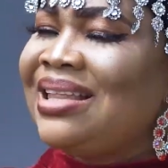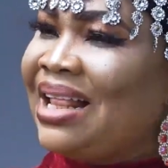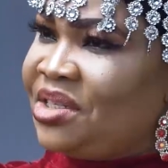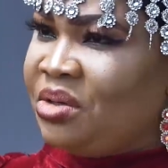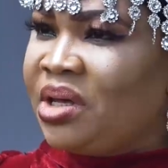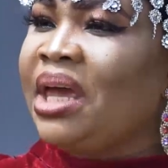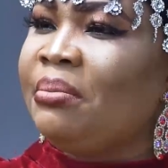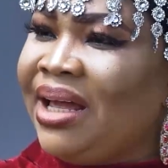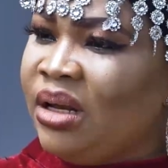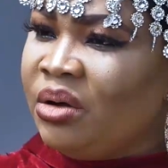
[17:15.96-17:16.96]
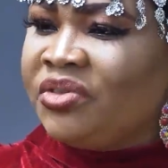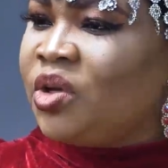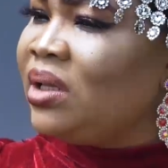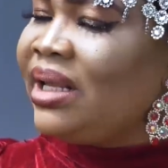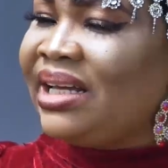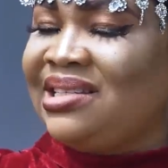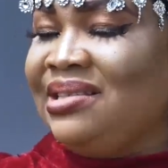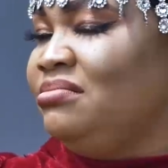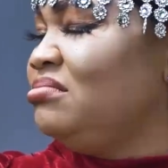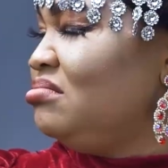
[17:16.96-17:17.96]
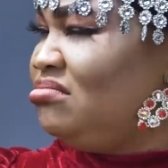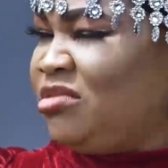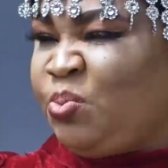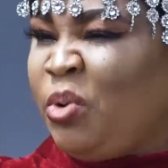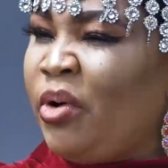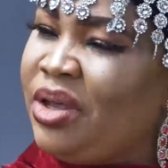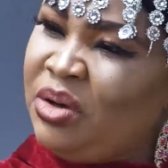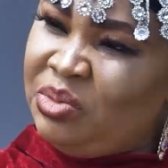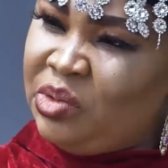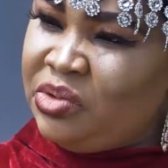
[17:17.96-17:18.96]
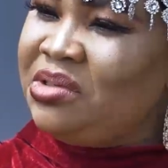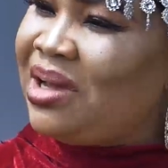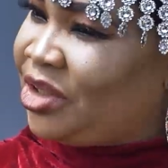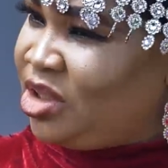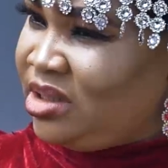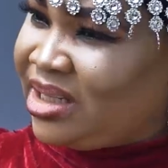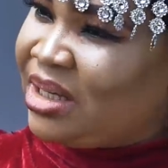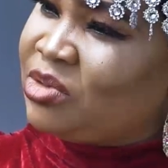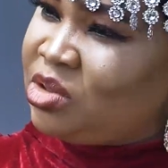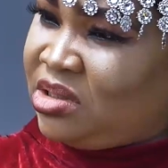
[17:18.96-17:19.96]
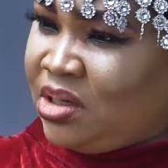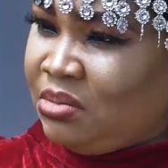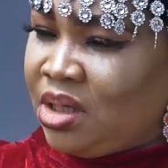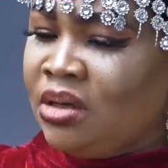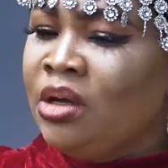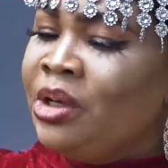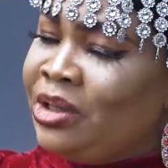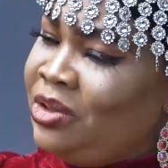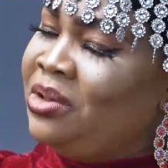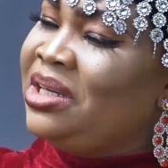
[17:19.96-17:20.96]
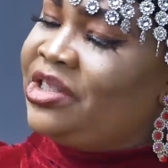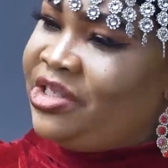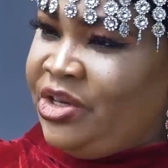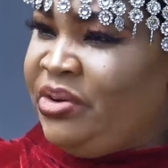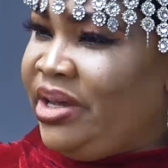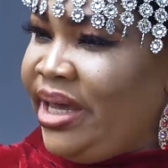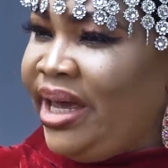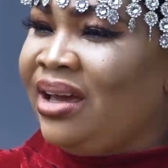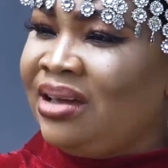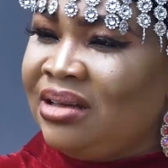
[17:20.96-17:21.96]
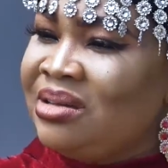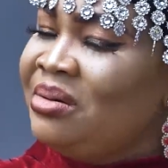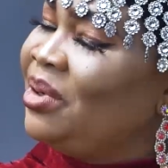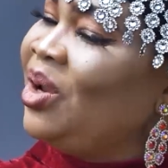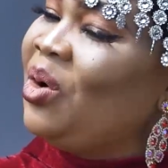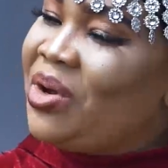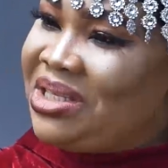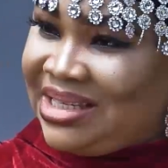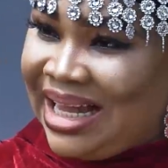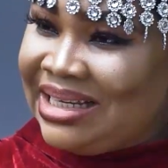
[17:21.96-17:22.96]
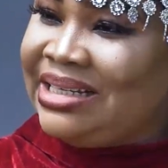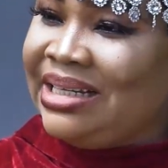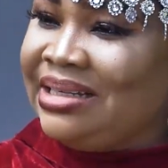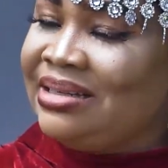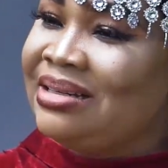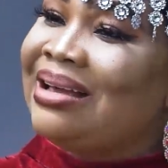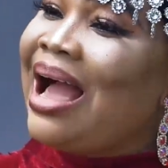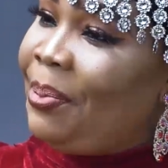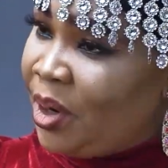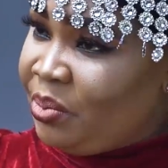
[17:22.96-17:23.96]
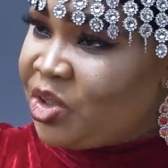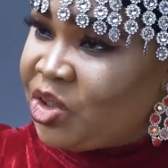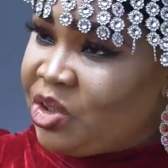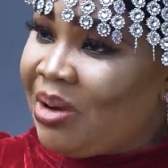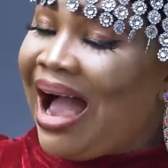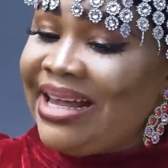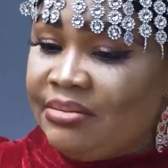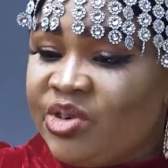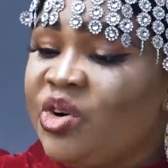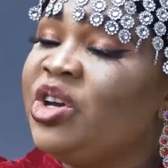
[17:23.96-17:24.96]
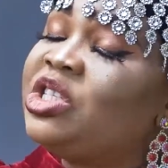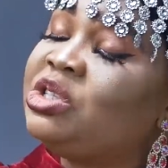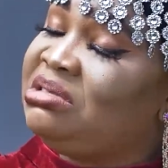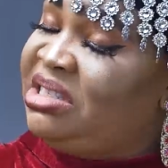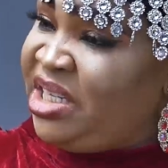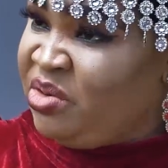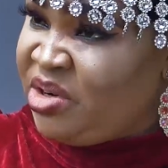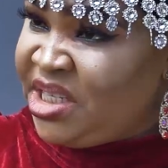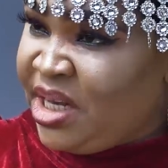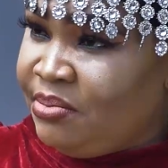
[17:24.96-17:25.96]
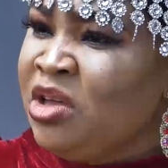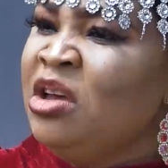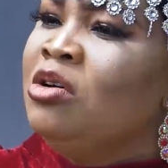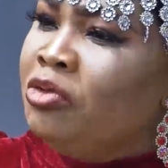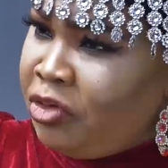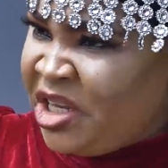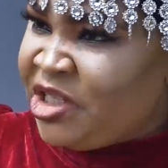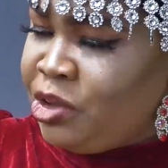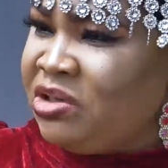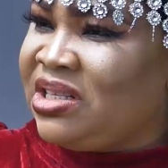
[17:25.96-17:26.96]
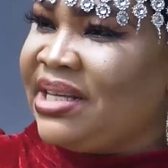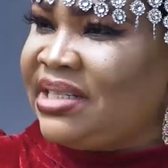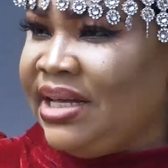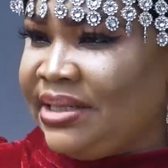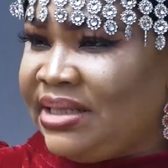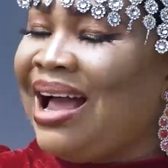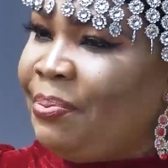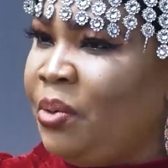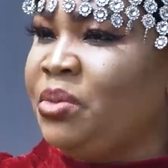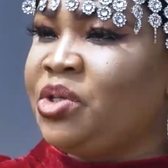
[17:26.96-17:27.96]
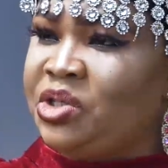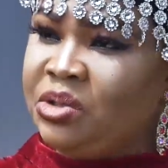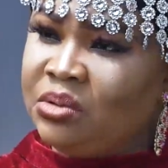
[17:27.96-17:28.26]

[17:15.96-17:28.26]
That's okay, my love. Don't let him spoil your mood. You actually came to see me. You know he's new here, but notwithstanding, I promise you, I am going to deal with him for his uselessness. I promise